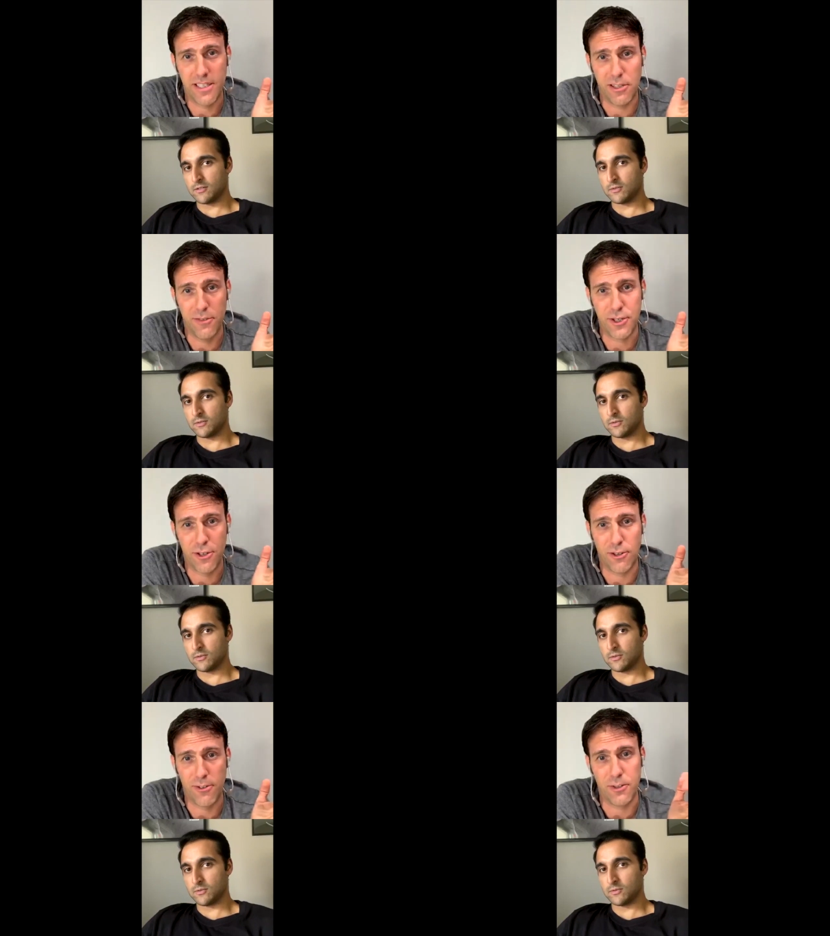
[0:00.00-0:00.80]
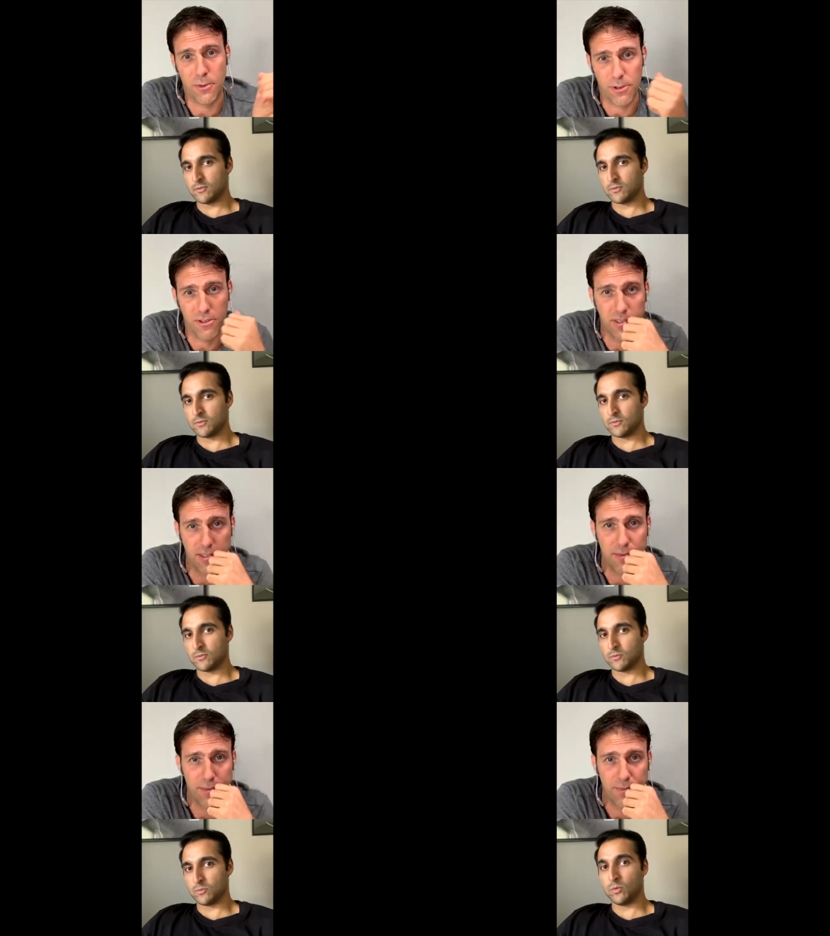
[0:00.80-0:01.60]
Speaker 1: film and television all around the world.
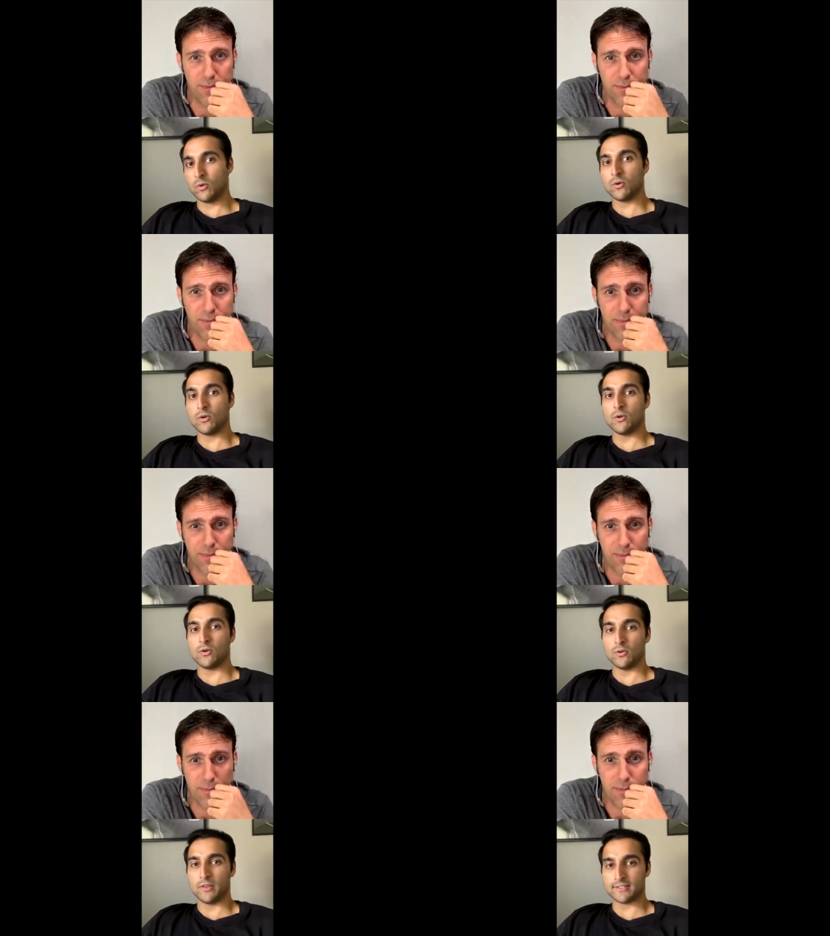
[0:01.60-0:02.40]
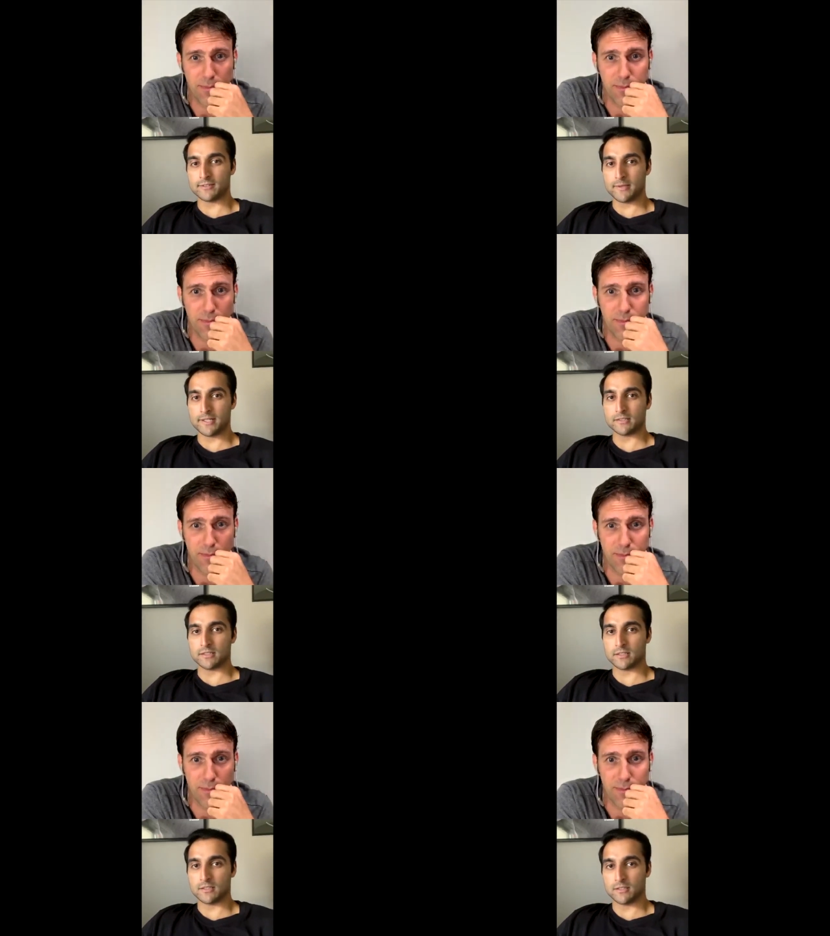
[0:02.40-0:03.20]
Speaker 2: Whoa, that's
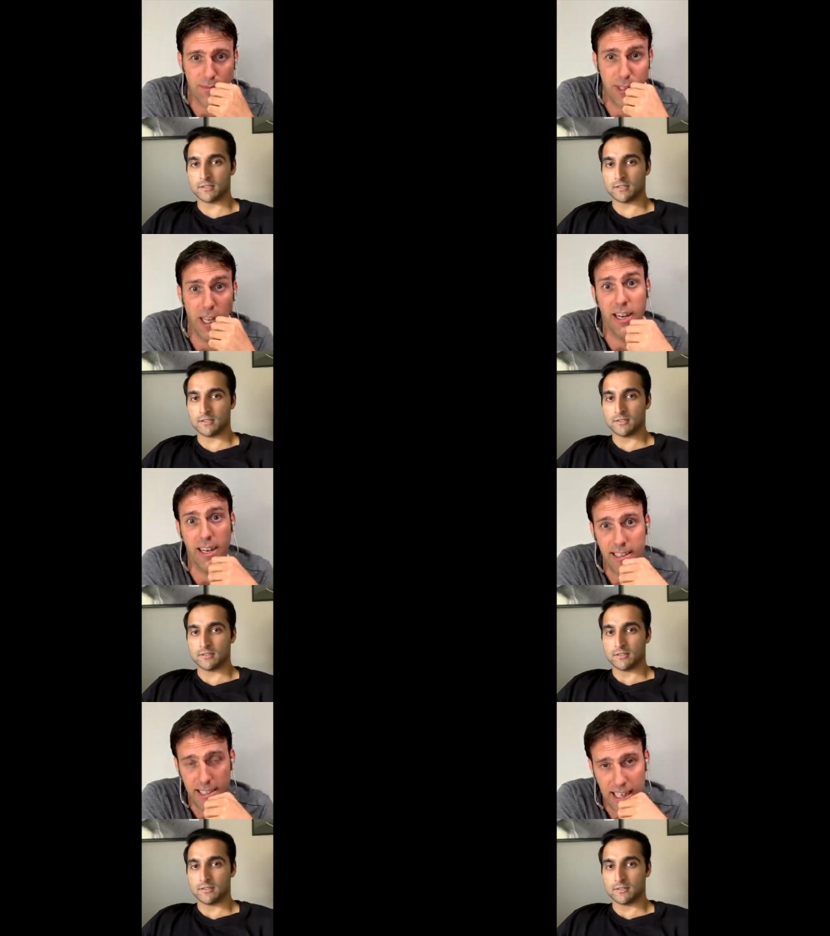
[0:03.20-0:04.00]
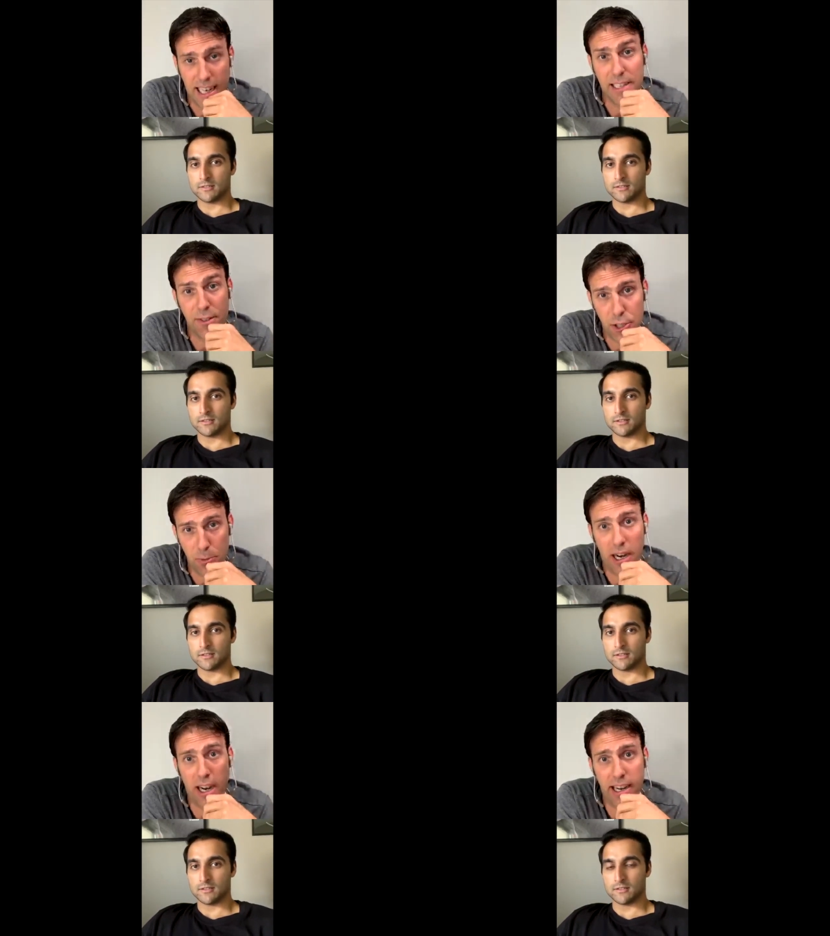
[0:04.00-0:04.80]
amazing.
Speaker 1: Yeah. I live
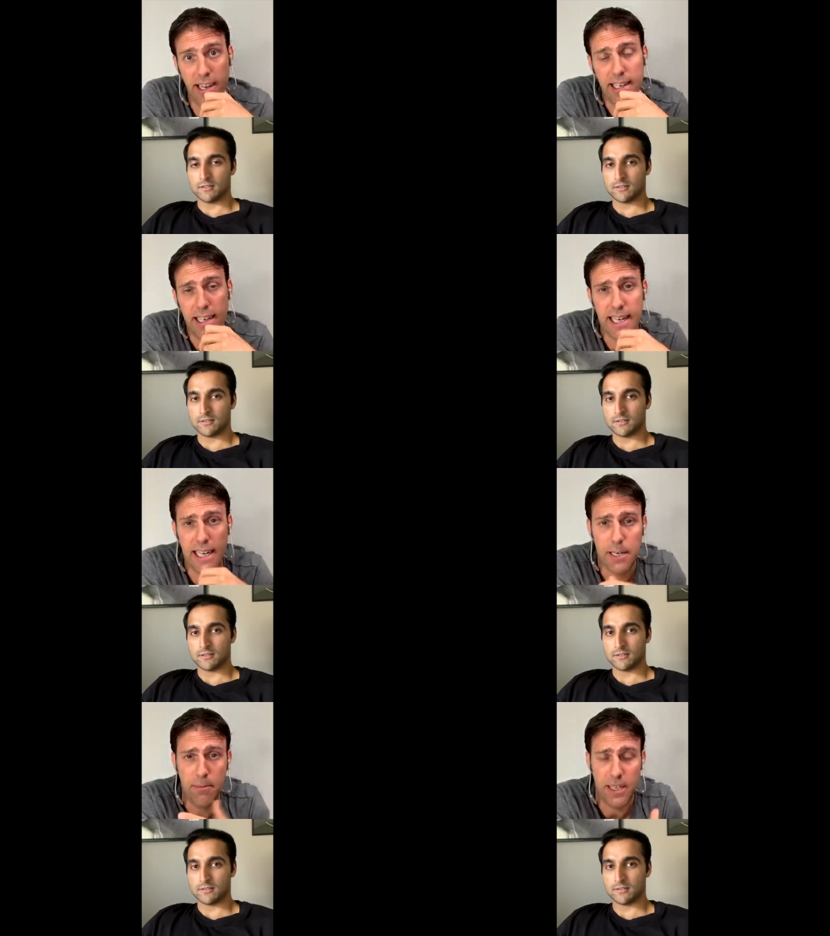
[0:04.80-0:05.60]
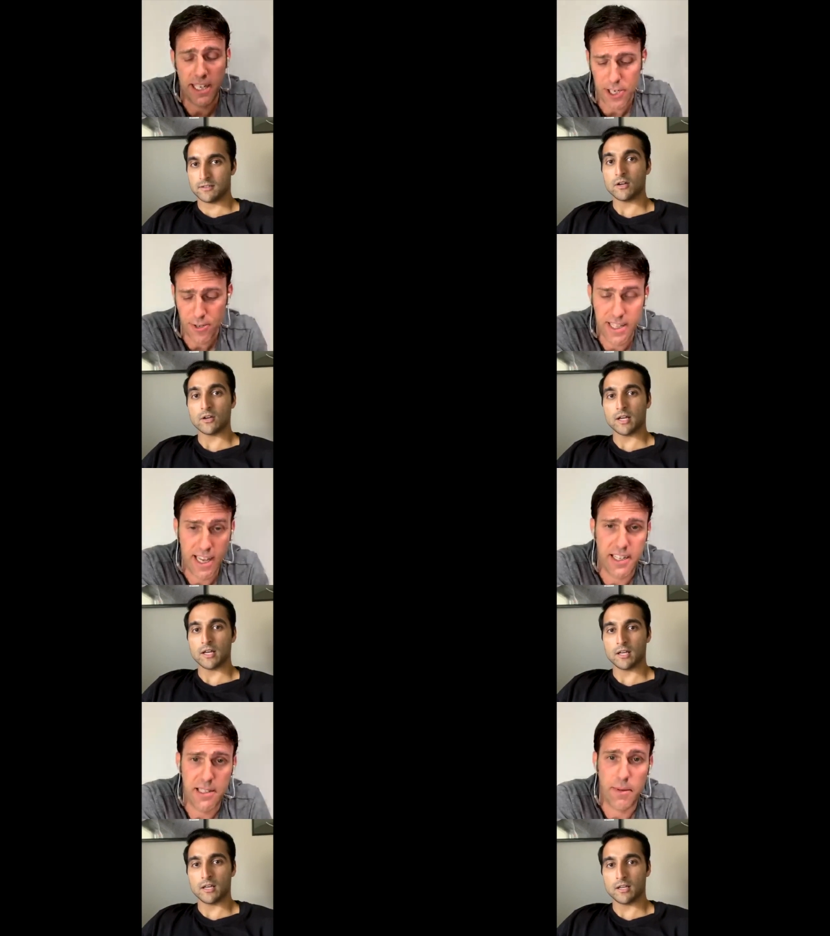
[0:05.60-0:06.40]
in Dubai, um, and I use
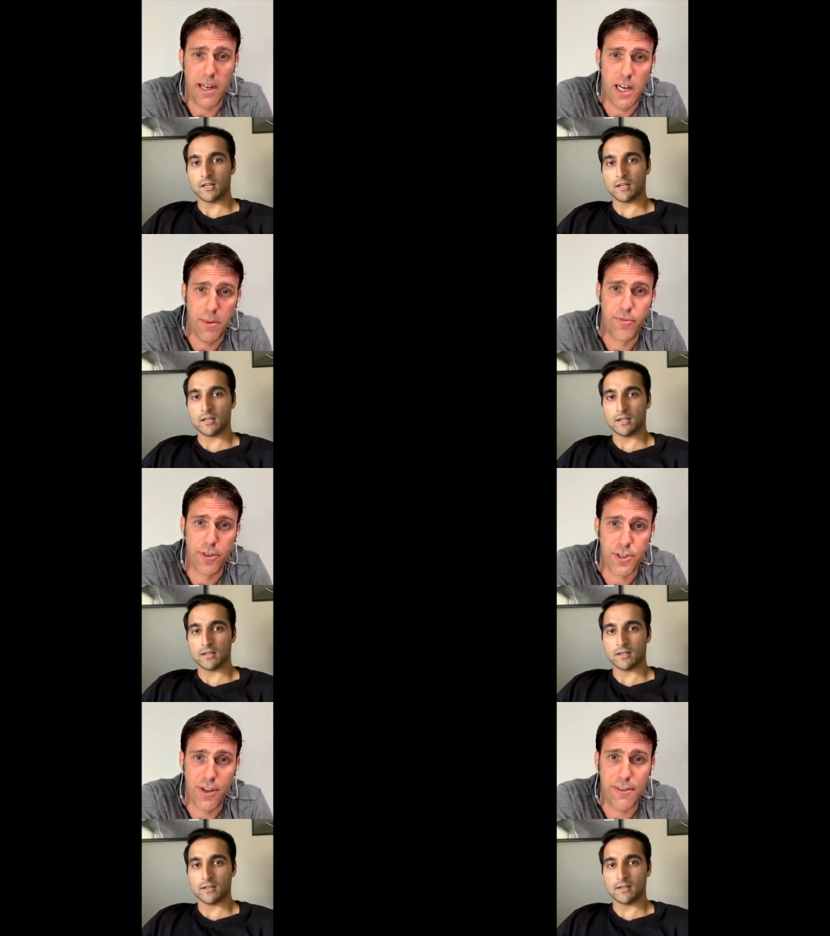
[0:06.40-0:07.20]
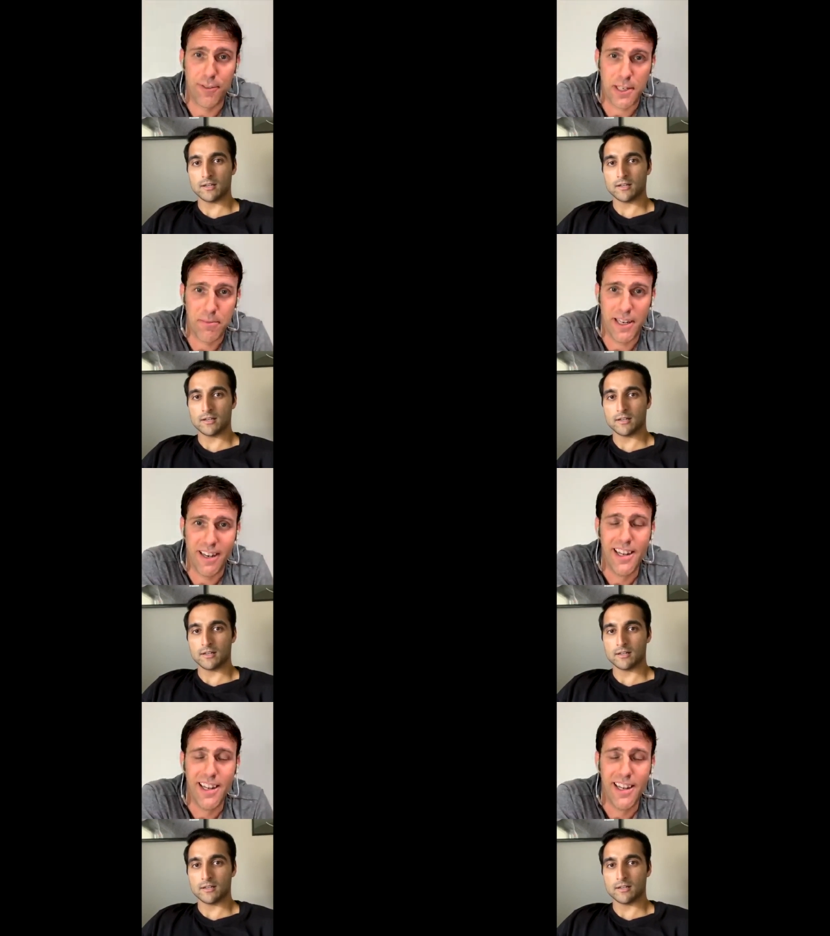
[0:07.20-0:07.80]
okay. that as my hub for traveling.